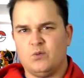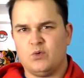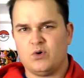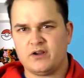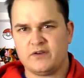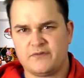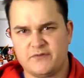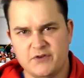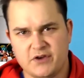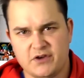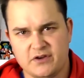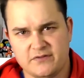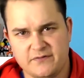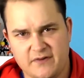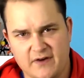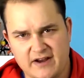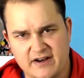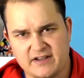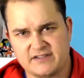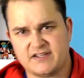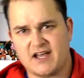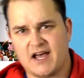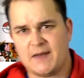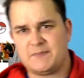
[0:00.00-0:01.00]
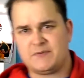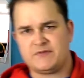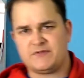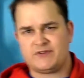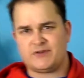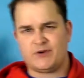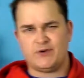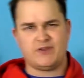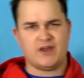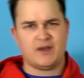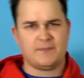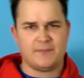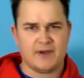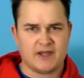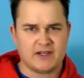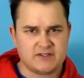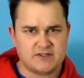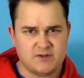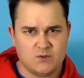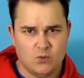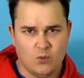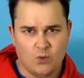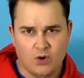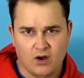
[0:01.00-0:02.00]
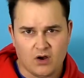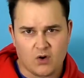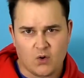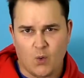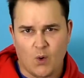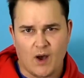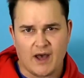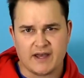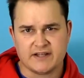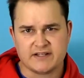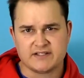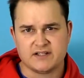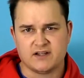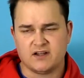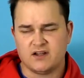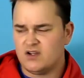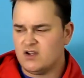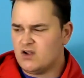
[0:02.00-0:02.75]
what if you could find a type of shoe that makes you walk quieter?